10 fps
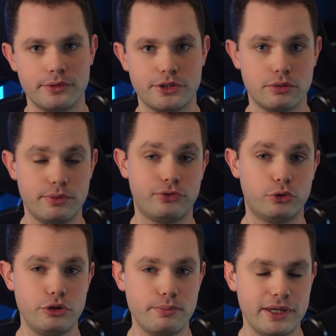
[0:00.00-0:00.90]
So
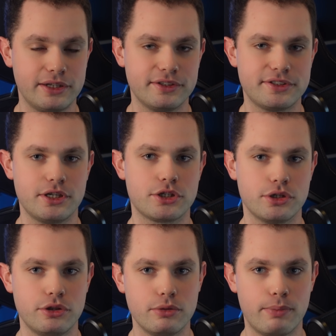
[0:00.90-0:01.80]
before you make a
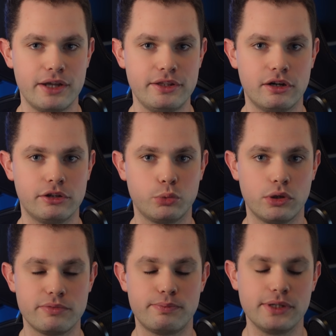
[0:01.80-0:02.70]
decision to buy the
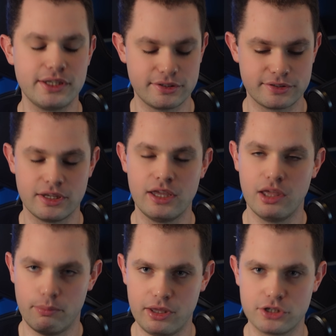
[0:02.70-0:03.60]
R12, please
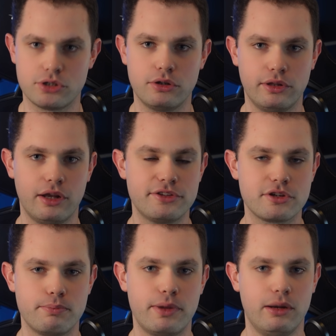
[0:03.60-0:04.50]
make sure that it's
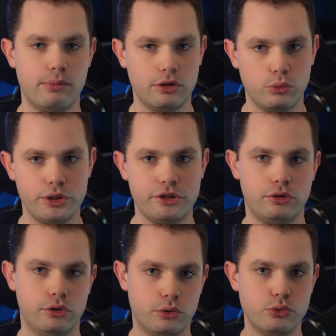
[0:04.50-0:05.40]
compatible with
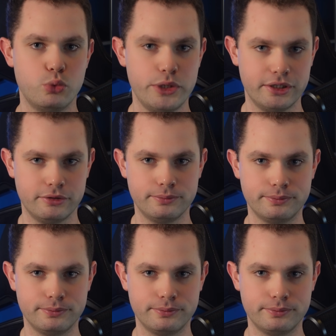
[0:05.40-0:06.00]
your own wheel.